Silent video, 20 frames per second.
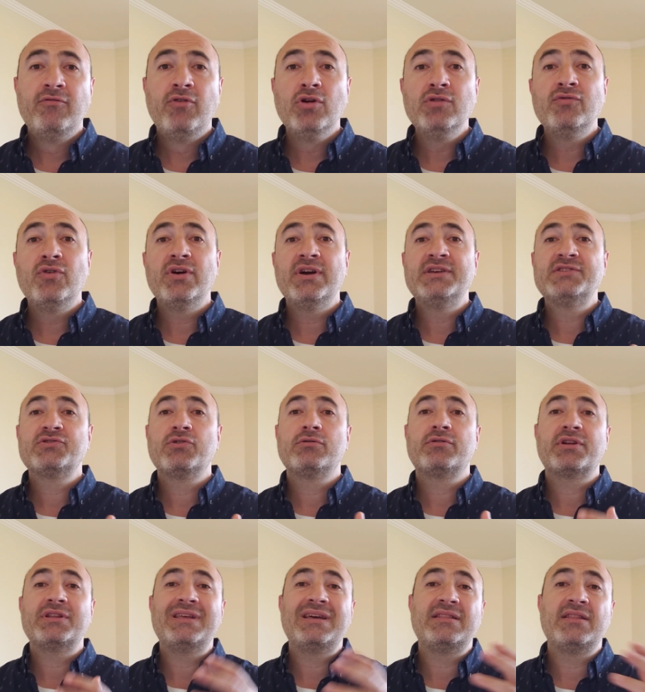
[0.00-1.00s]
Volvo has
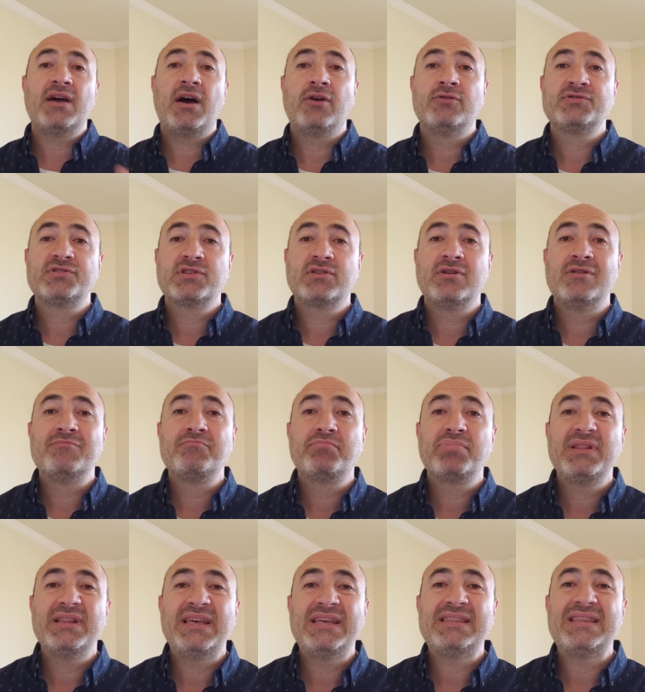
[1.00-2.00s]
already announced
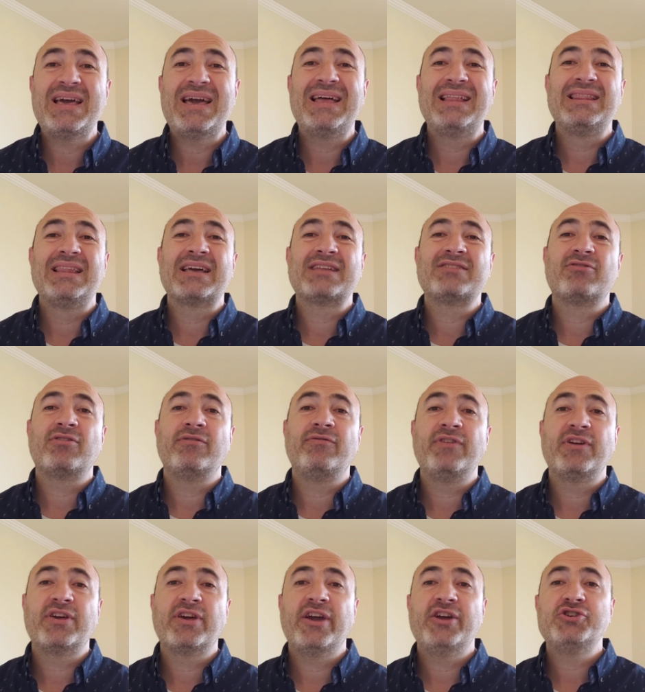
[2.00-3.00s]
complete
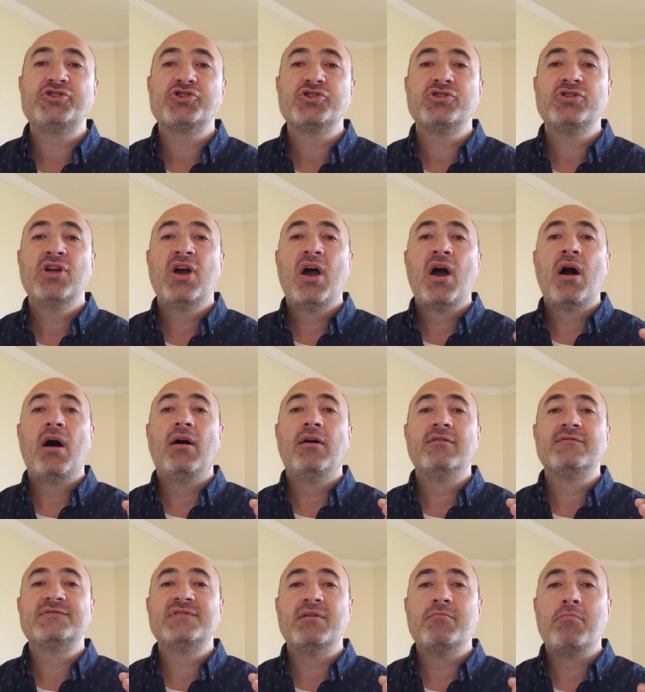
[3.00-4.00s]
electrification
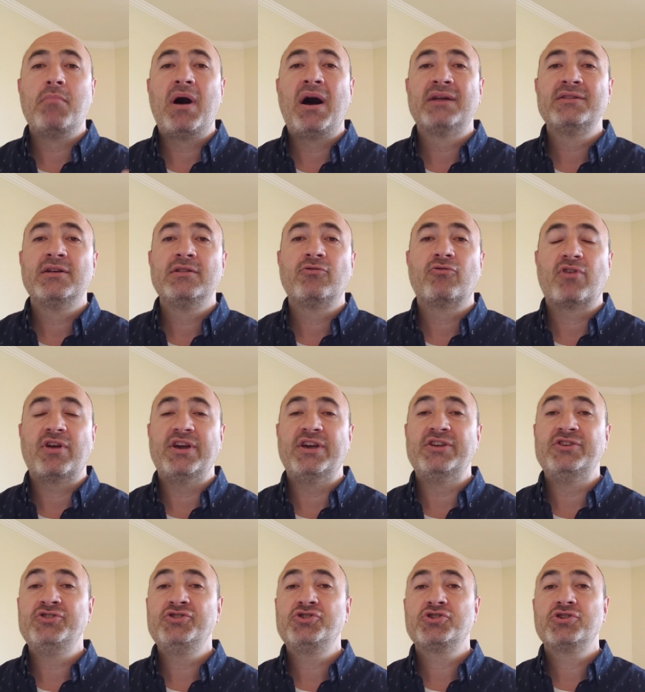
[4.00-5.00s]
of the model
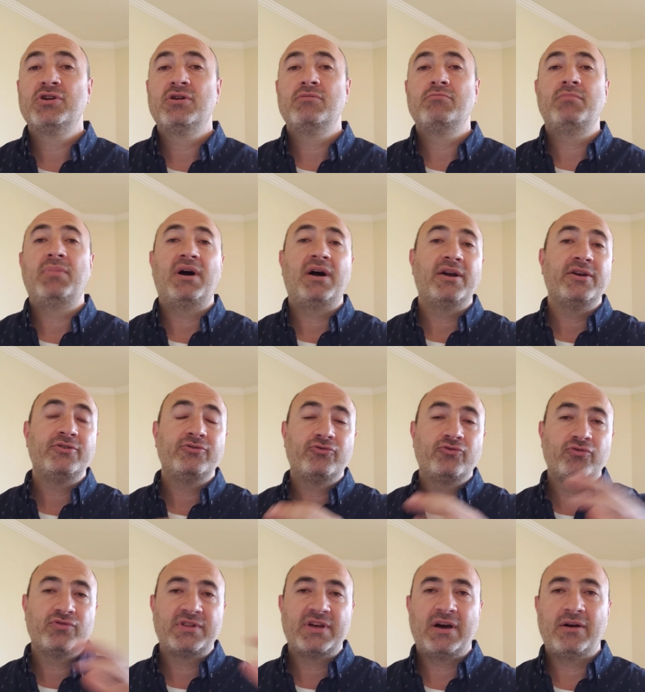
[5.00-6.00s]
range by
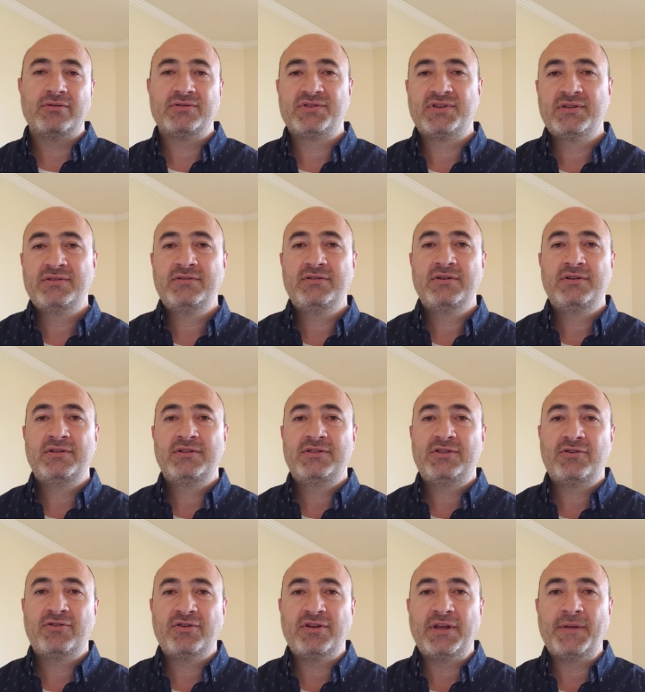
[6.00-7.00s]
2000
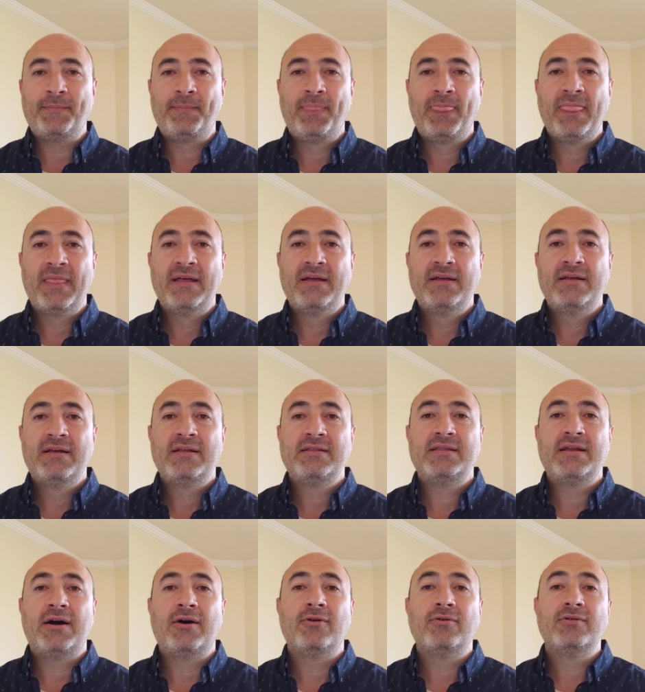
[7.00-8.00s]
30.
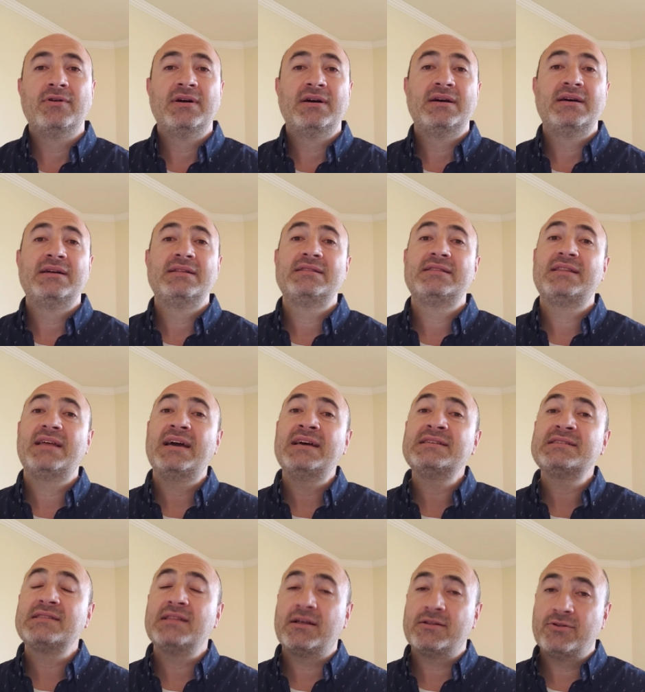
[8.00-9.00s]
Now,
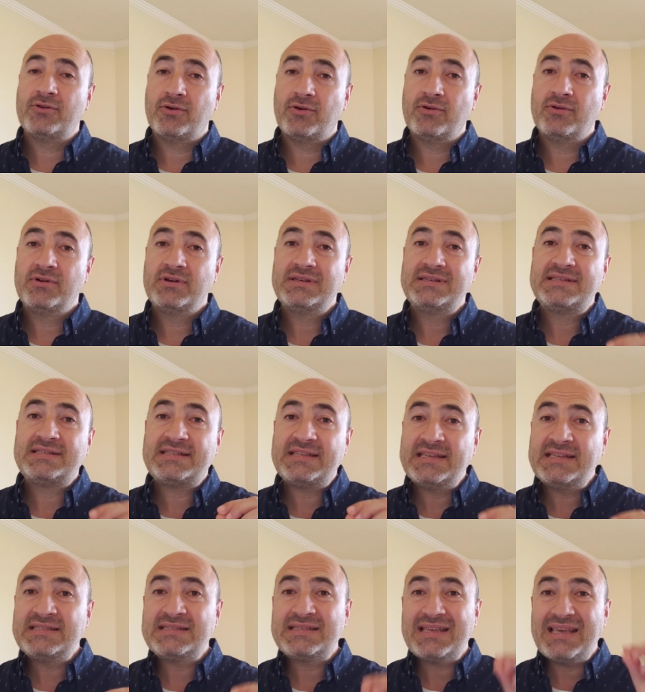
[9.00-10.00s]
Tesla, though,
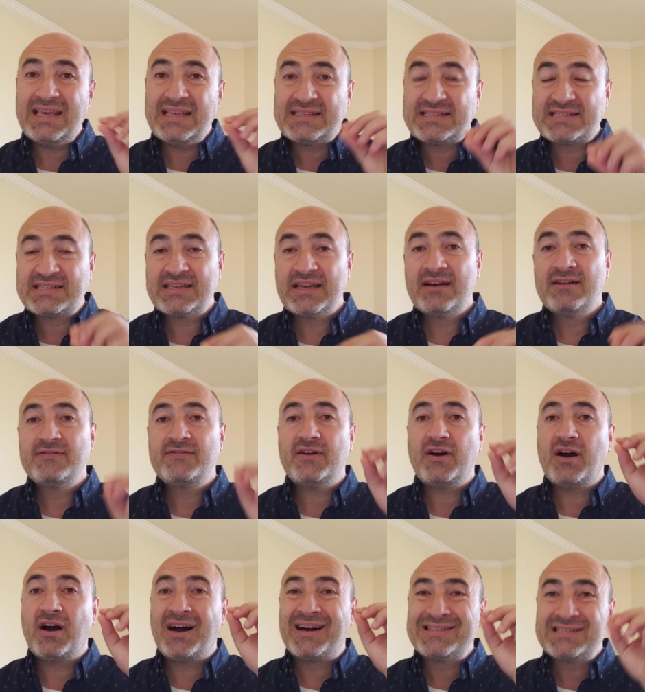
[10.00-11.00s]
sees itself
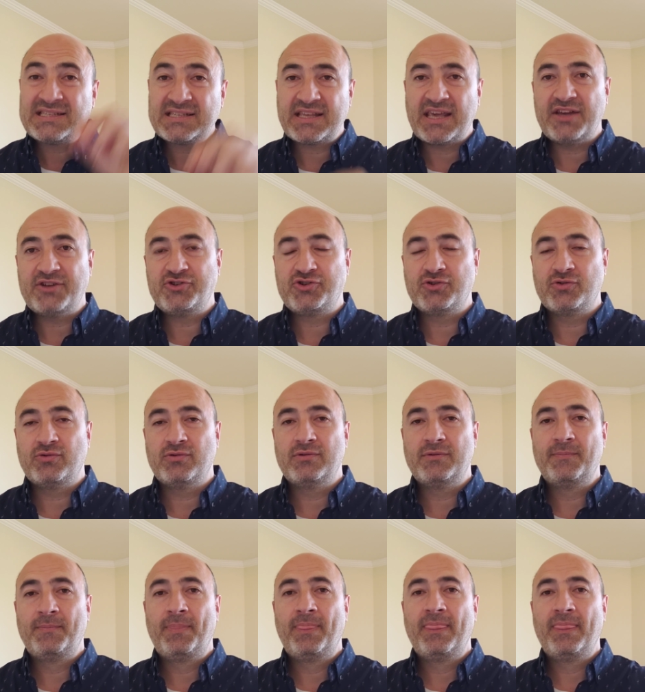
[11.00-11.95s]
on schedule.